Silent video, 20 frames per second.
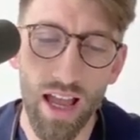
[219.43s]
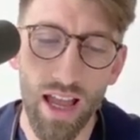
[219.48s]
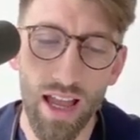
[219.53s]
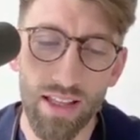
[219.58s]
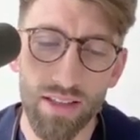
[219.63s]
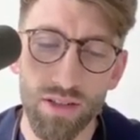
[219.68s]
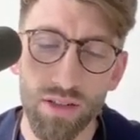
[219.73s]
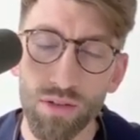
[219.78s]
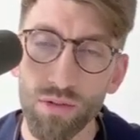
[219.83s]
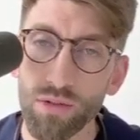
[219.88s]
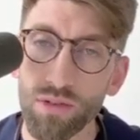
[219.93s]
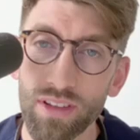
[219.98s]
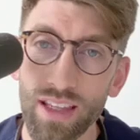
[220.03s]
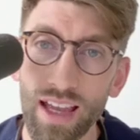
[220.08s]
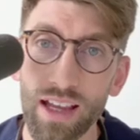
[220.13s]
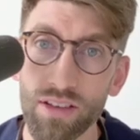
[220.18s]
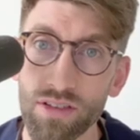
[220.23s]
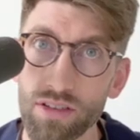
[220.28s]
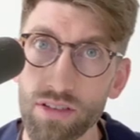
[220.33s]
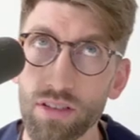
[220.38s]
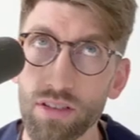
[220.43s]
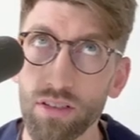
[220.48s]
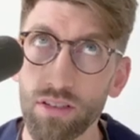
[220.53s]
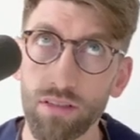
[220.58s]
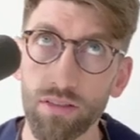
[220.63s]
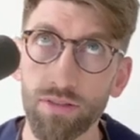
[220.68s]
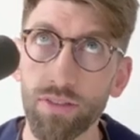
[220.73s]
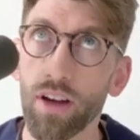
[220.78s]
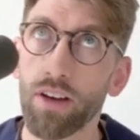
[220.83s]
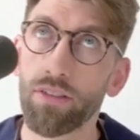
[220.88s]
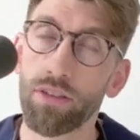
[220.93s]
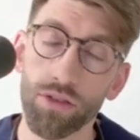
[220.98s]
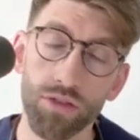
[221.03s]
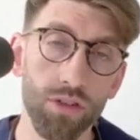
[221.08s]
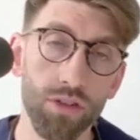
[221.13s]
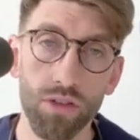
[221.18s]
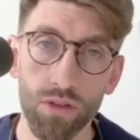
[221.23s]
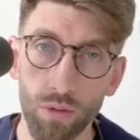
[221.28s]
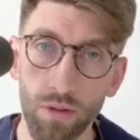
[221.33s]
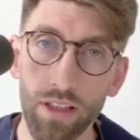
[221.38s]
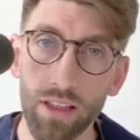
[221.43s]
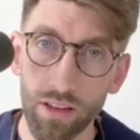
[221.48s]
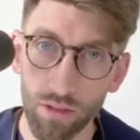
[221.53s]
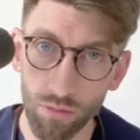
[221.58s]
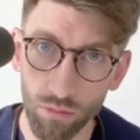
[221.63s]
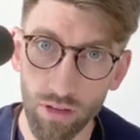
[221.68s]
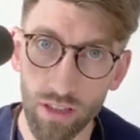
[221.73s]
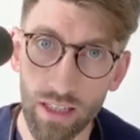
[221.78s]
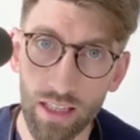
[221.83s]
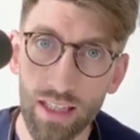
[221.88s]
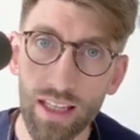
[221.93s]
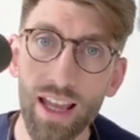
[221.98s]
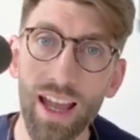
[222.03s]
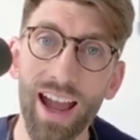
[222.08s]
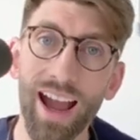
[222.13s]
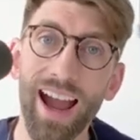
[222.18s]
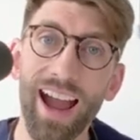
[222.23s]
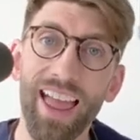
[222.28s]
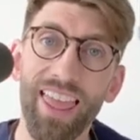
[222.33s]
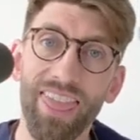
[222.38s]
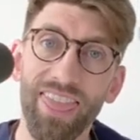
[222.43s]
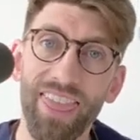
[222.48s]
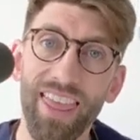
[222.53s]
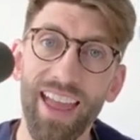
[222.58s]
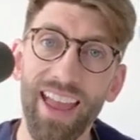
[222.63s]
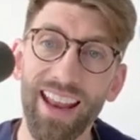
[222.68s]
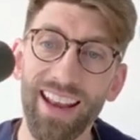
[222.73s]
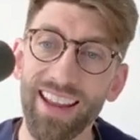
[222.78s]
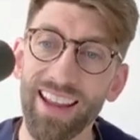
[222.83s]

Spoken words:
2,523, and then